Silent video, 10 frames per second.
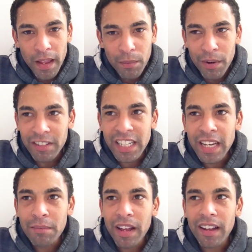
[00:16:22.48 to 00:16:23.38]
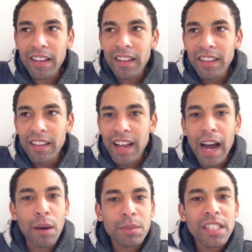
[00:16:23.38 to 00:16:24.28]
We're a team that
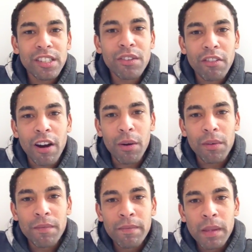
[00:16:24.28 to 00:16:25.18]
helps each other out.